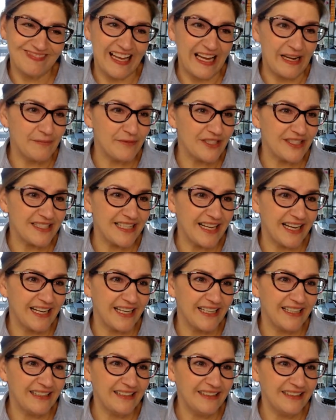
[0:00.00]
I'm just
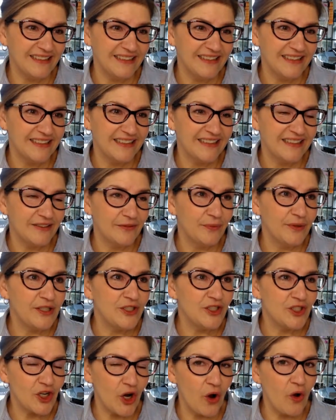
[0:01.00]
saying, we
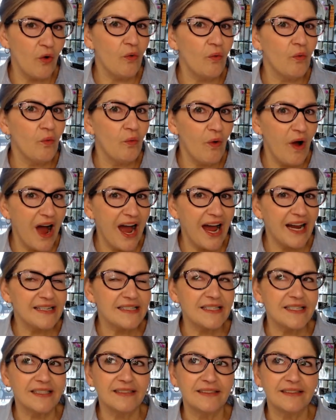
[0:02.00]
don't
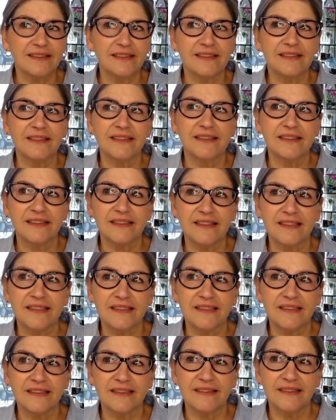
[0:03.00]
want
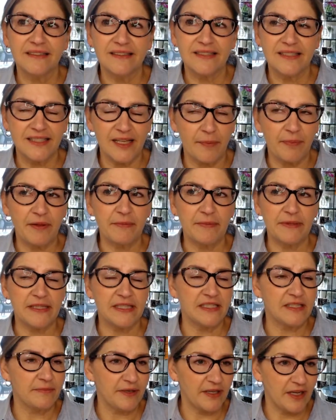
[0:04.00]

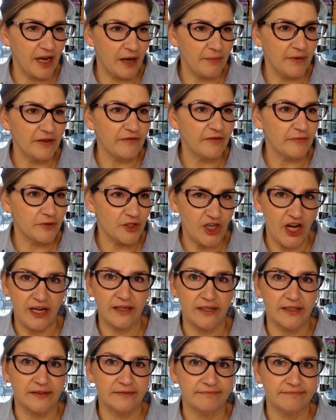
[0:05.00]
supplements to be coming from
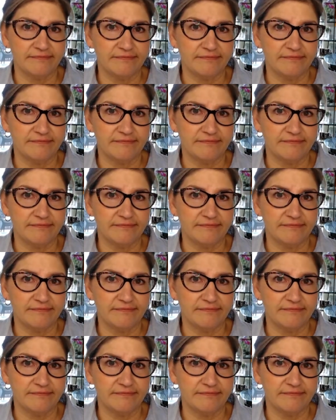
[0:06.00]
China.